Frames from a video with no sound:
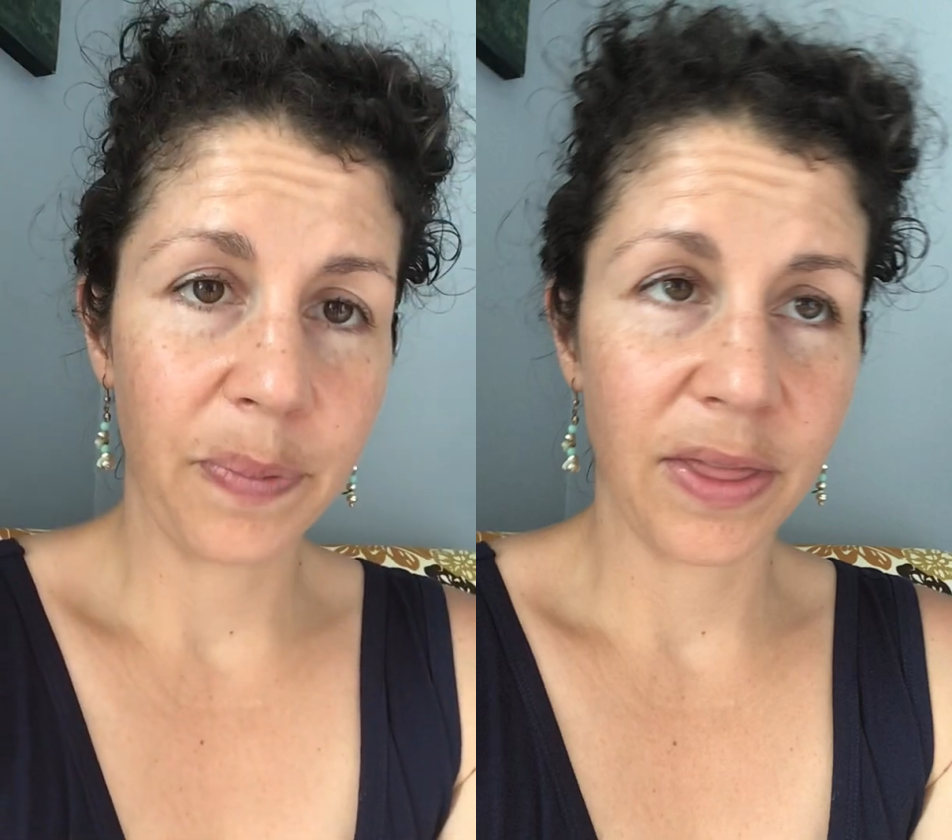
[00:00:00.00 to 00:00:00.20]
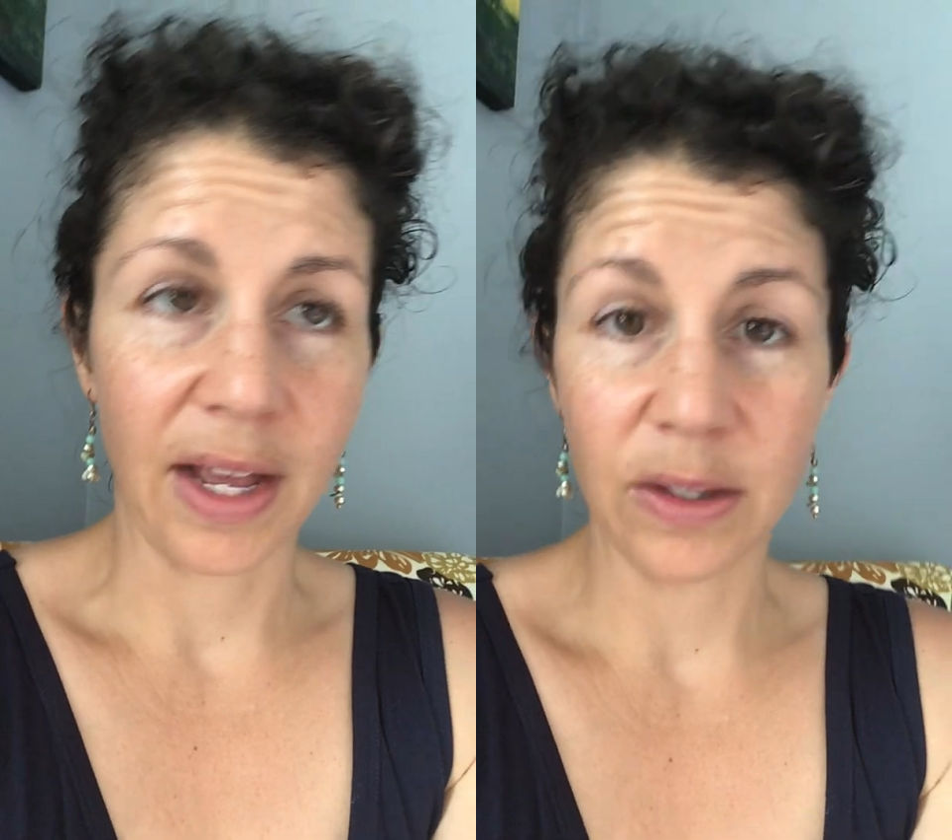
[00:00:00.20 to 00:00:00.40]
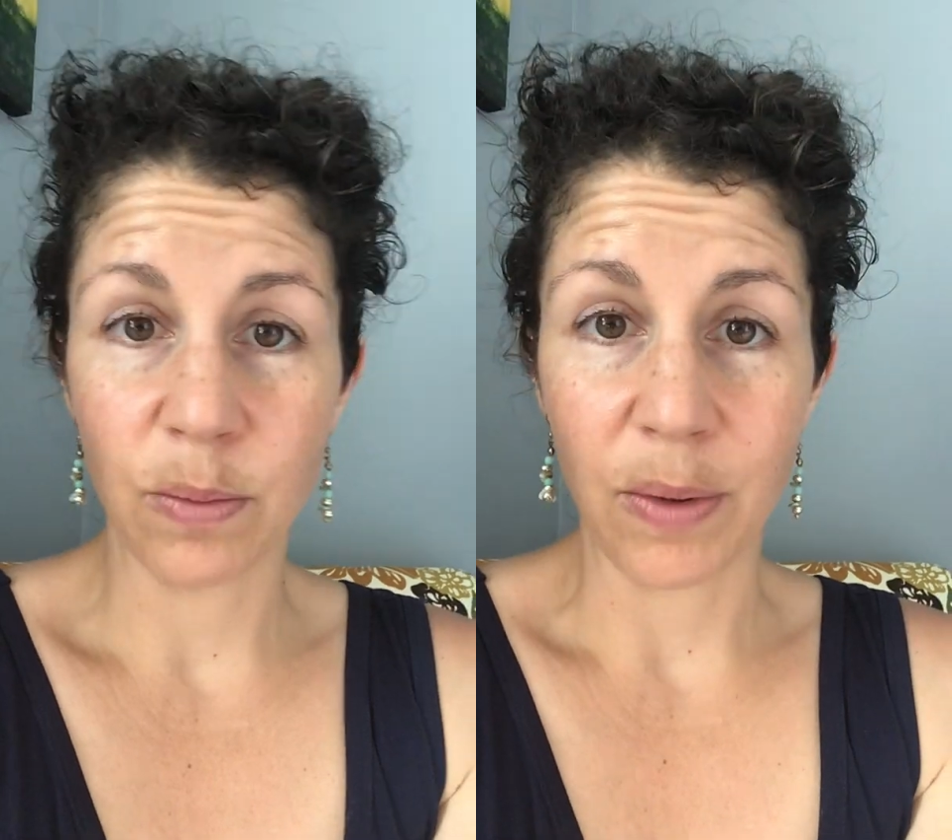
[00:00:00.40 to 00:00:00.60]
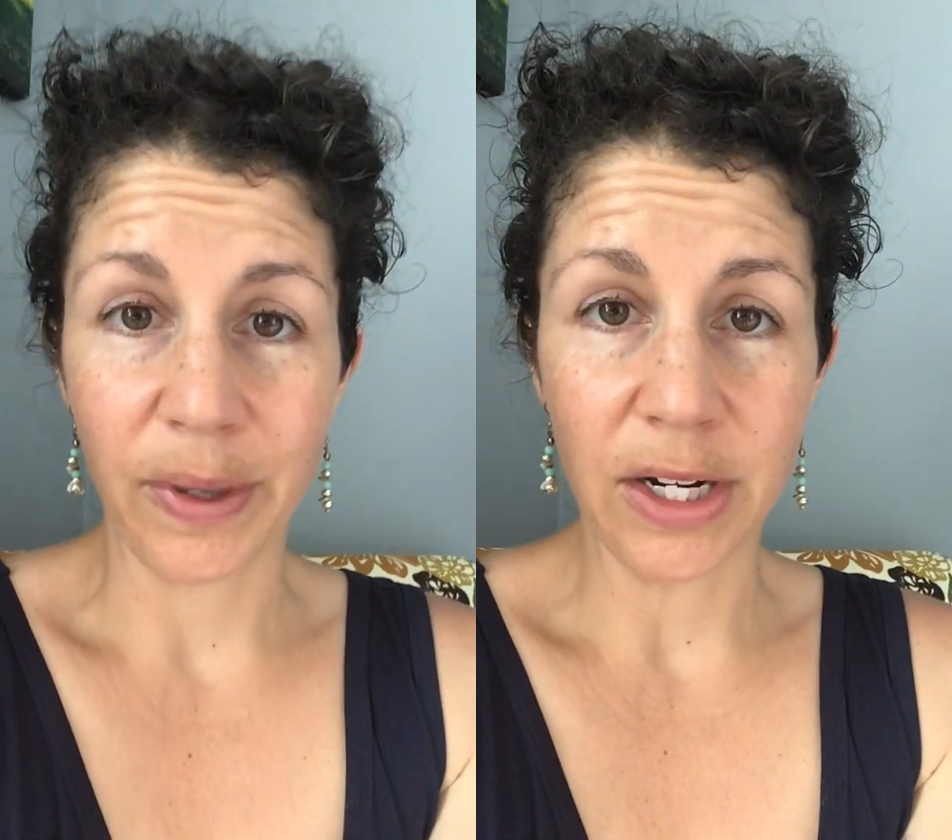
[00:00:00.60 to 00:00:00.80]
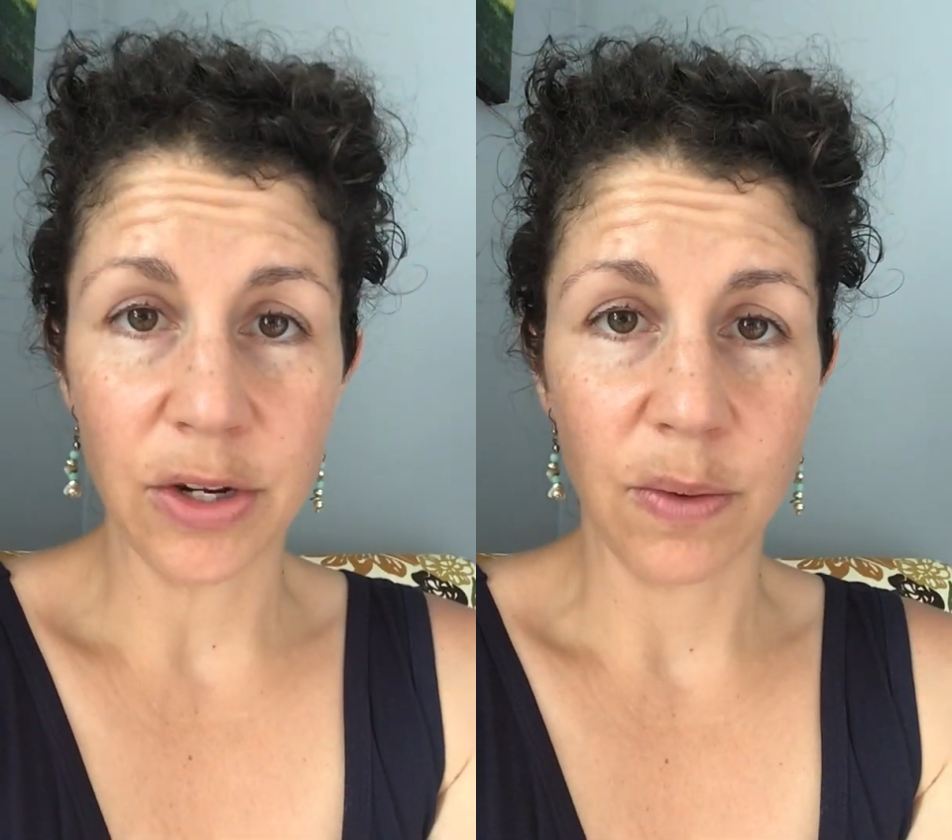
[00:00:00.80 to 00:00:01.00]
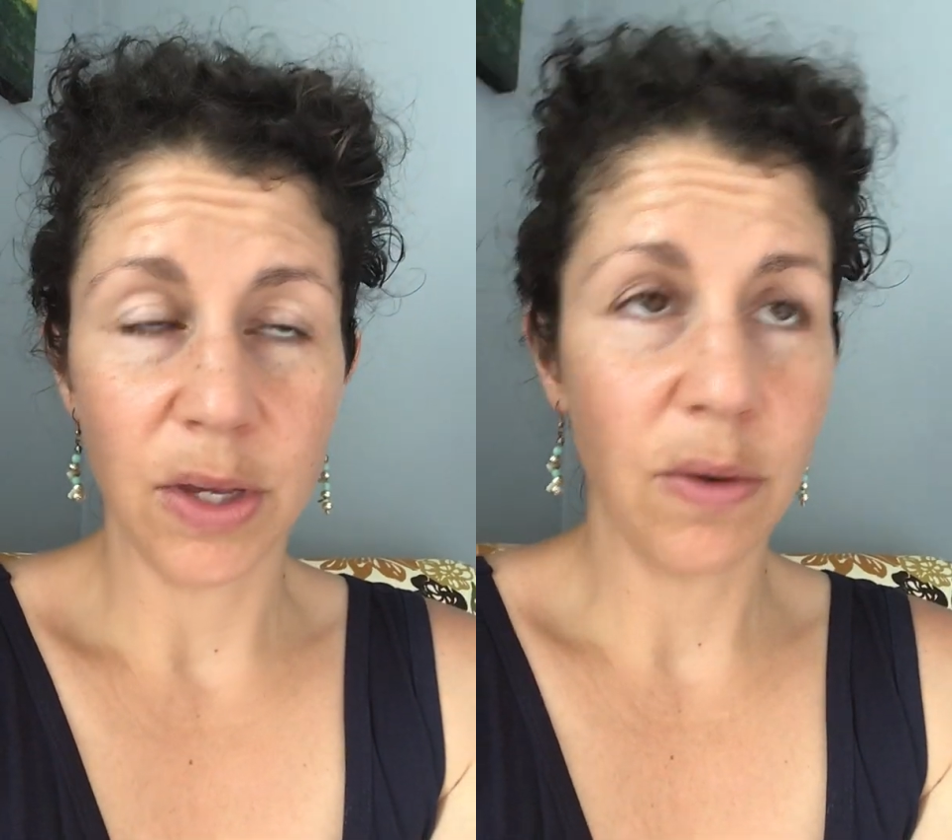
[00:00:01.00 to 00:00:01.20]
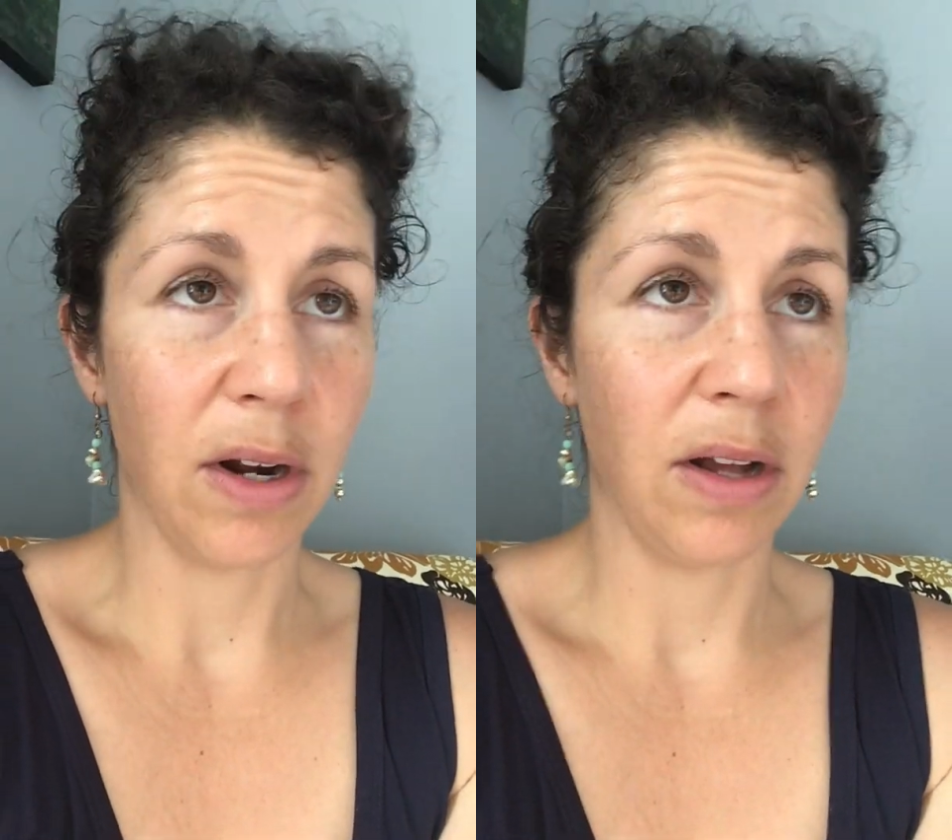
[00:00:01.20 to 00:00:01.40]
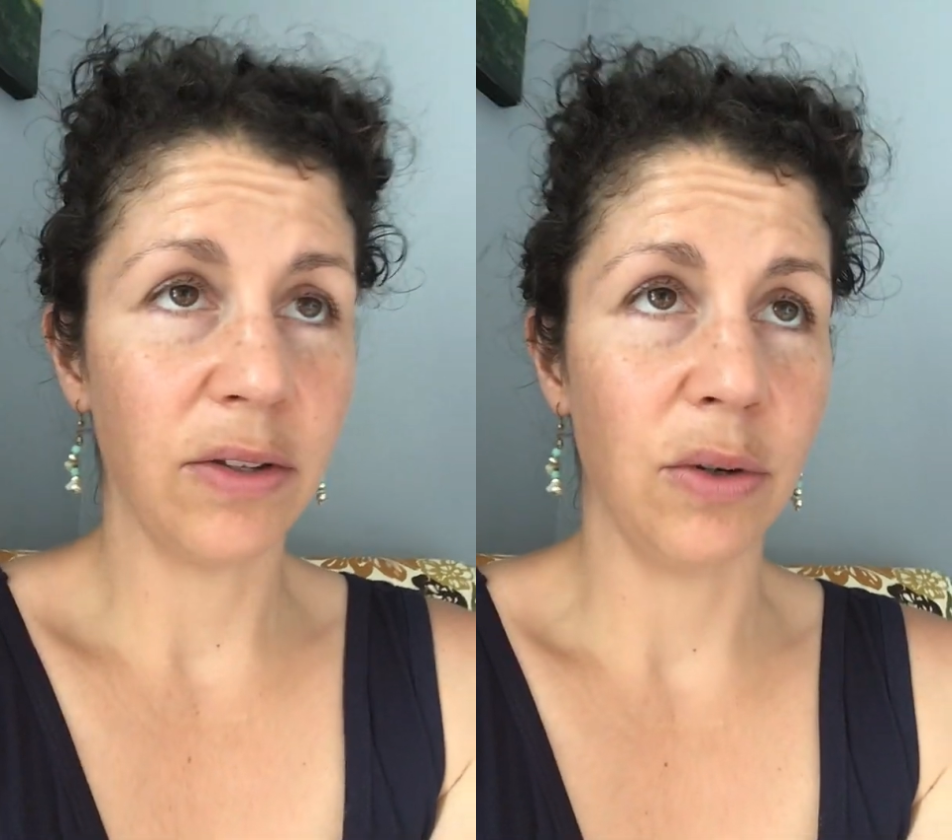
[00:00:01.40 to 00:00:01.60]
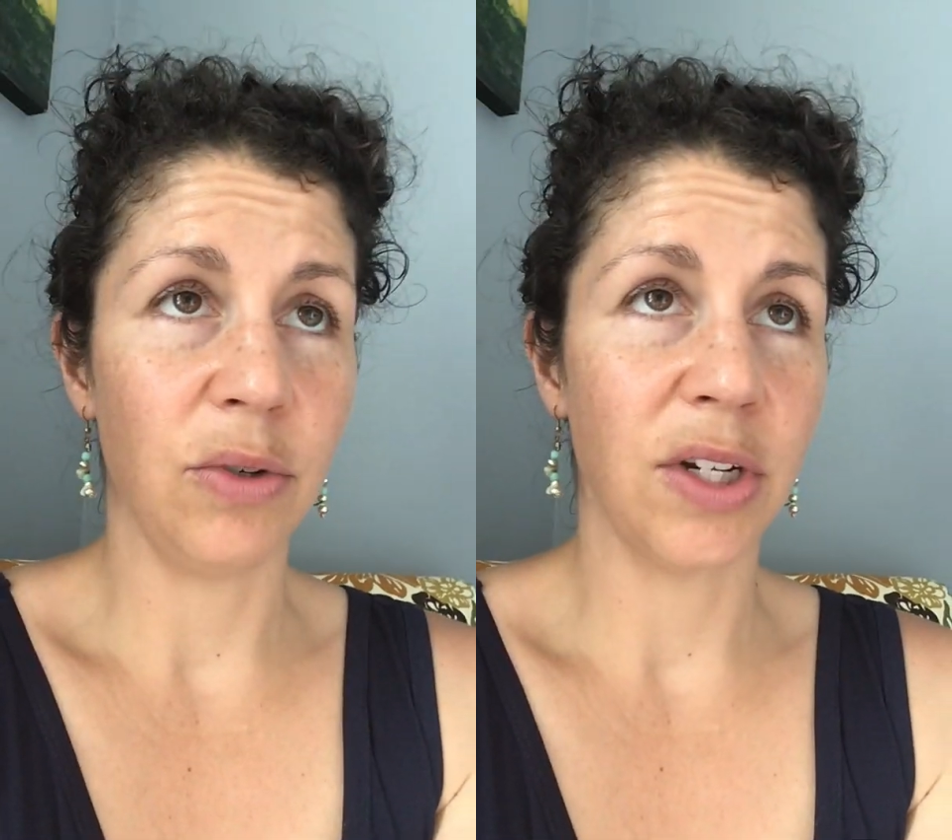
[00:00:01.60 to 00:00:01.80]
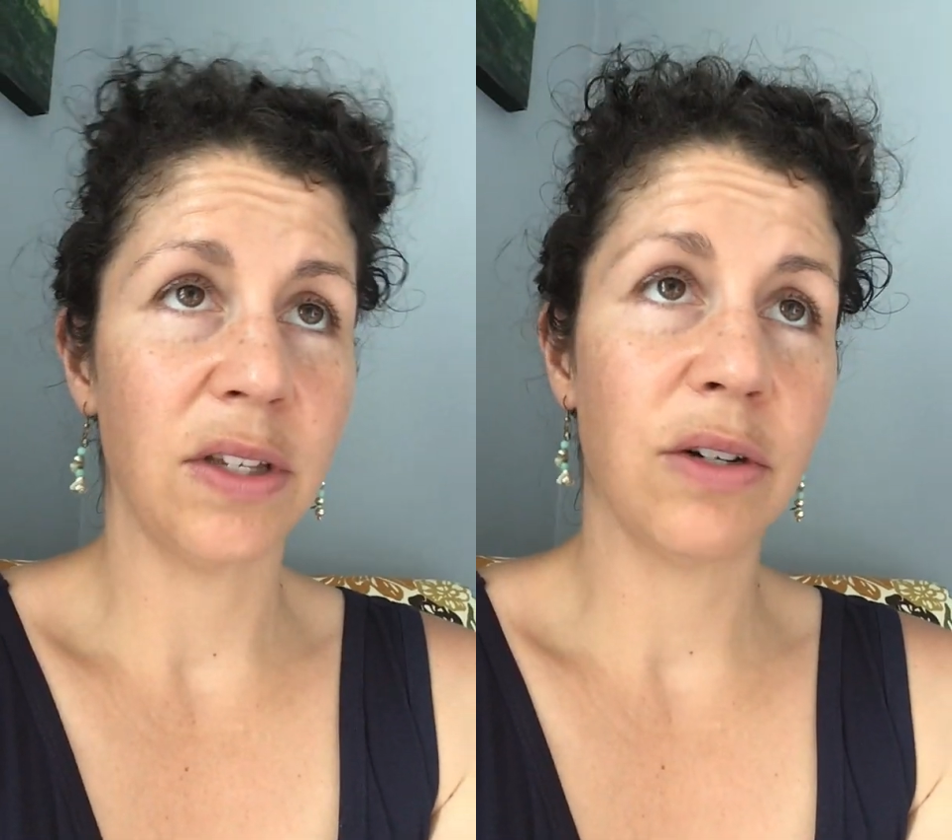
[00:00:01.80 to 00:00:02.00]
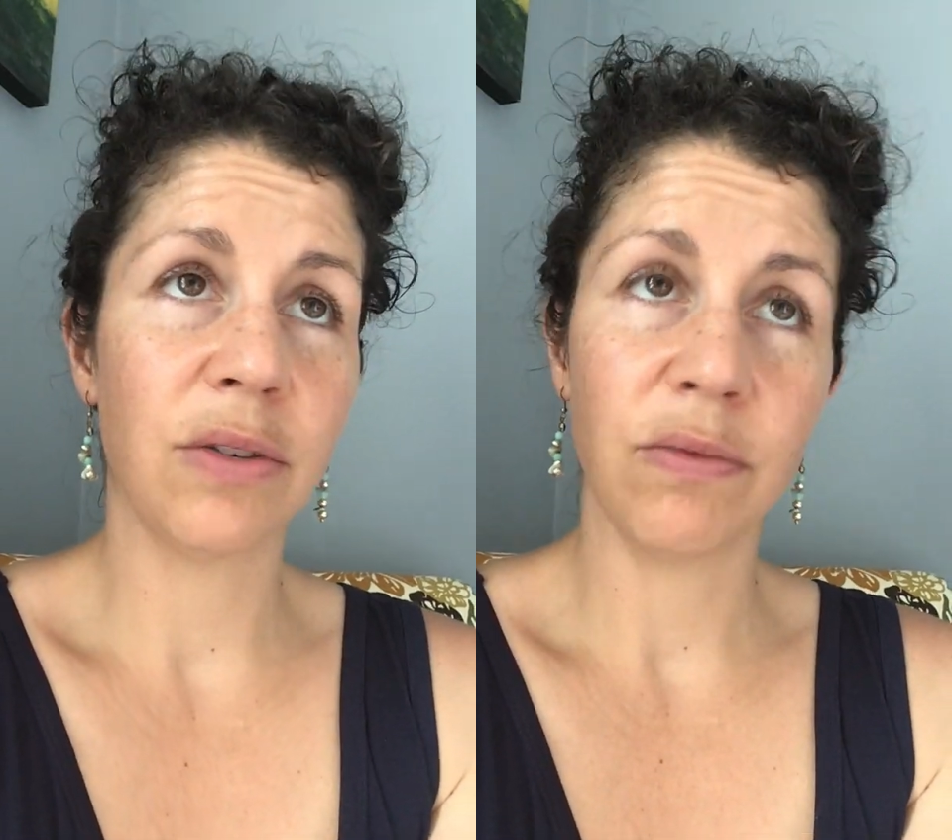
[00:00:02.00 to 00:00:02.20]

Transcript: that's one way to do it. You can also just